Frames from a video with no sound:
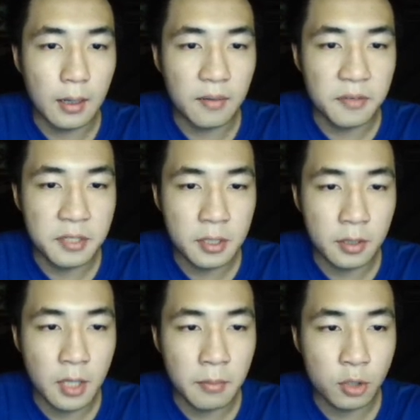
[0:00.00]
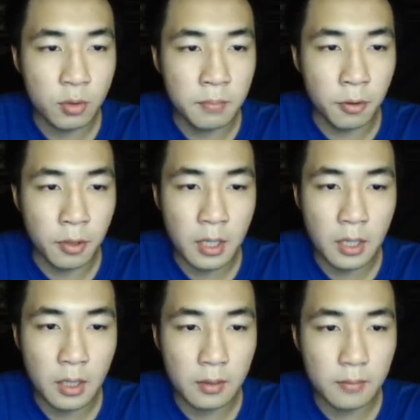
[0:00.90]
Physical damage
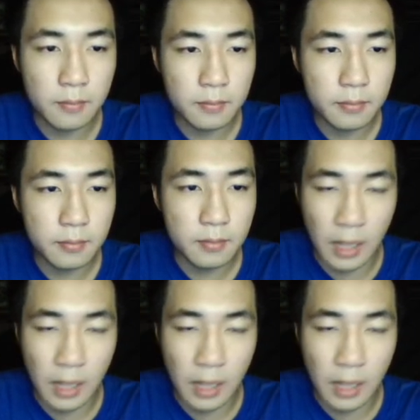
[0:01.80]
1.8.